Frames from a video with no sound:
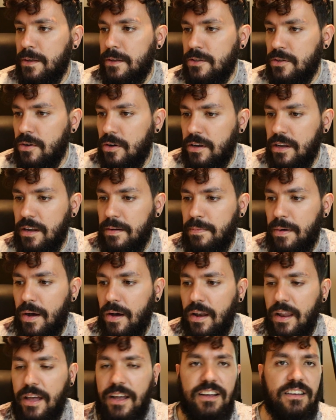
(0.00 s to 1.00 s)
talking
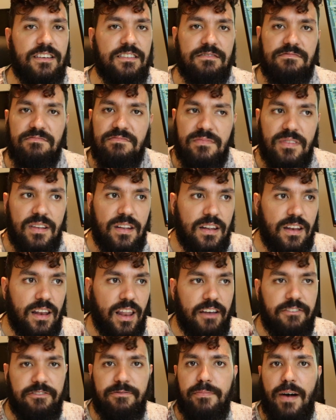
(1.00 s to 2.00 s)
about like
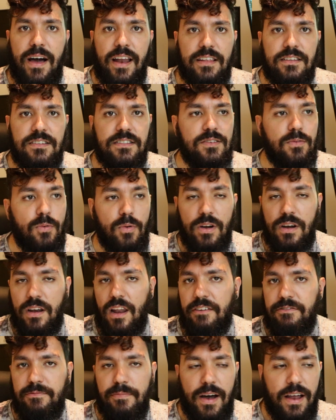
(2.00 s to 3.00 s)
life balance,
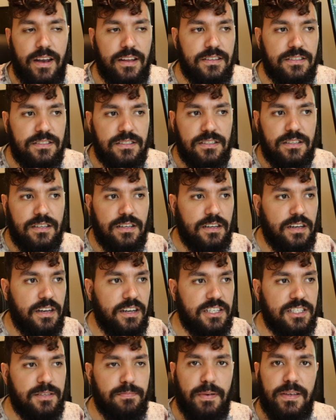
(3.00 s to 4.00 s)
work-life balance,
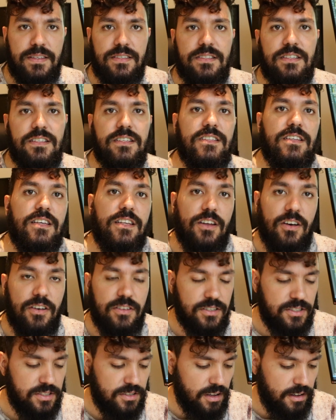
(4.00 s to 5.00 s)
expenses and
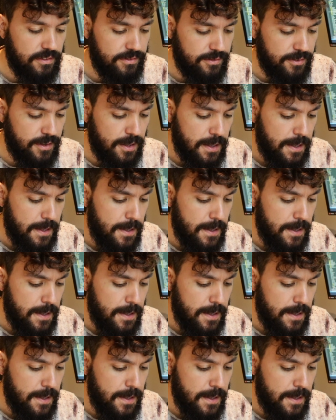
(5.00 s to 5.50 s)
other stuff.